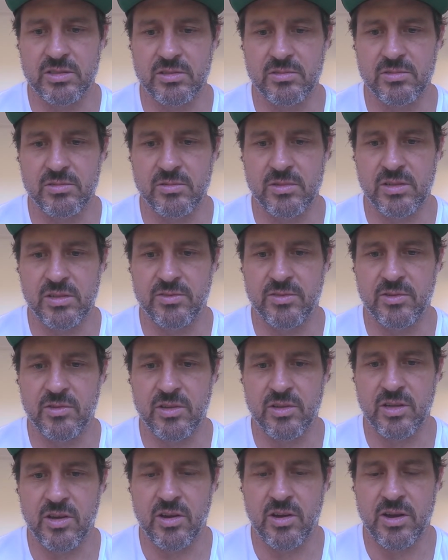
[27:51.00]
with a few
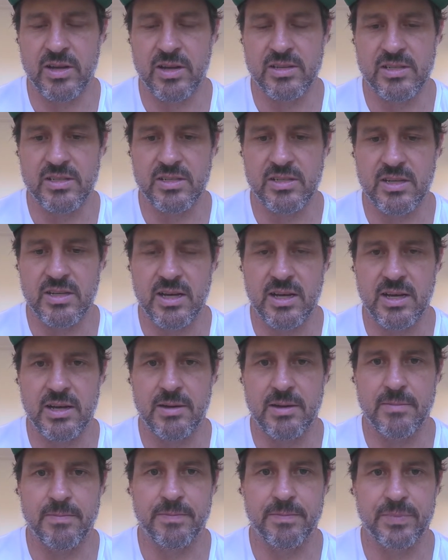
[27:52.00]
of the guys,
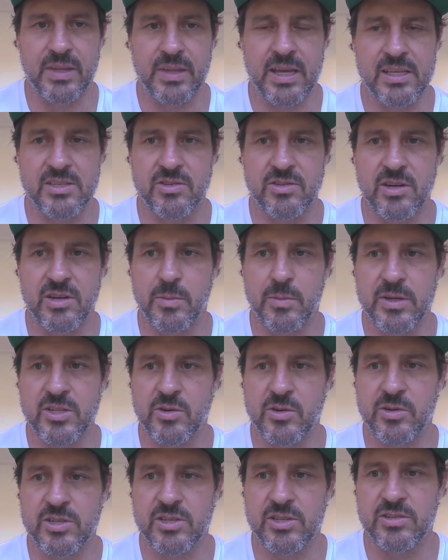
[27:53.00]
answering a whole bunch
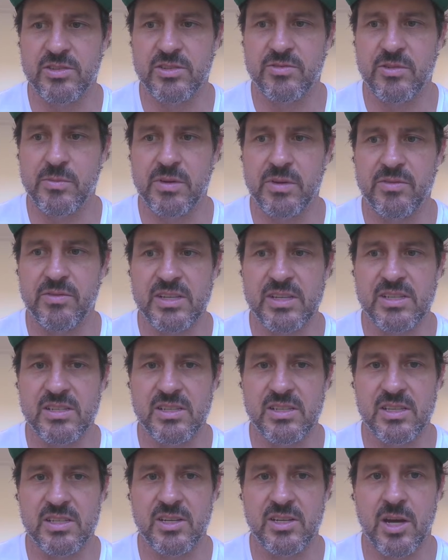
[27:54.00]
of questions from
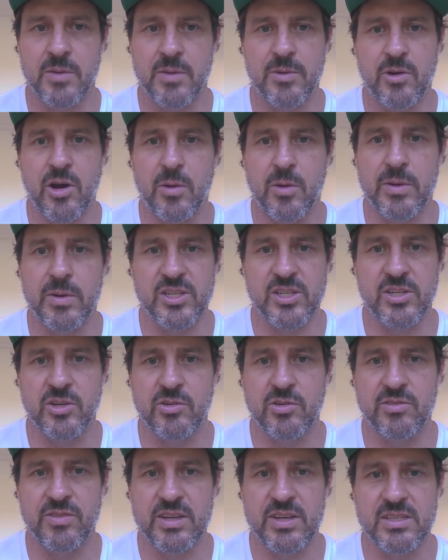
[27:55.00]
investors at the time. There were a whole bunch of
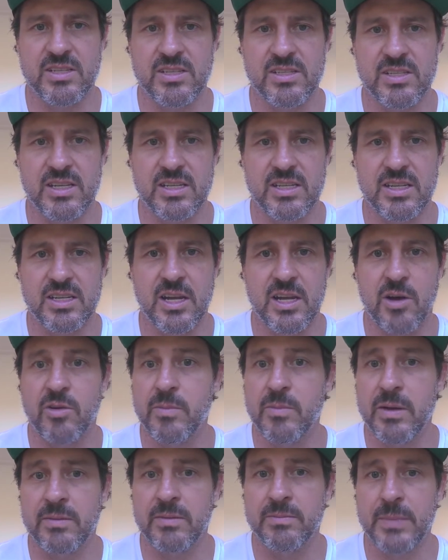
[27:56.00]
new investors that didn't
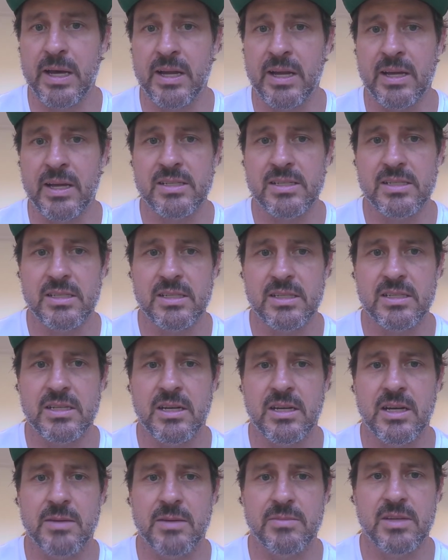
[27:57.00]
know about us at the
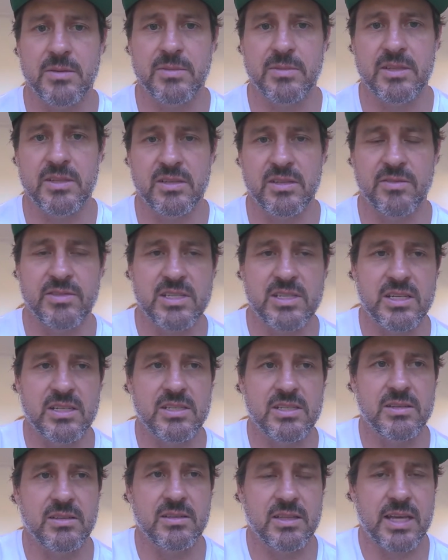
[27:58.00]
time. Obviously,
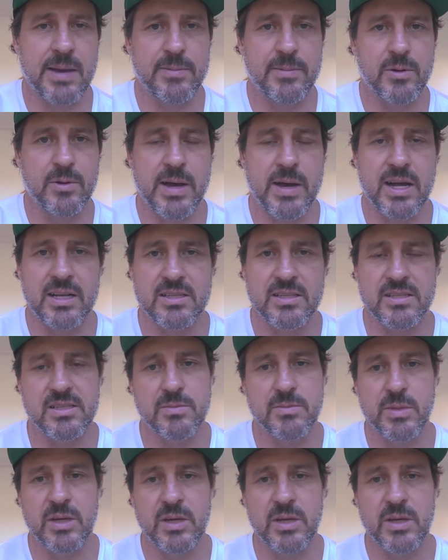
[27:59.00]
capital markets is a big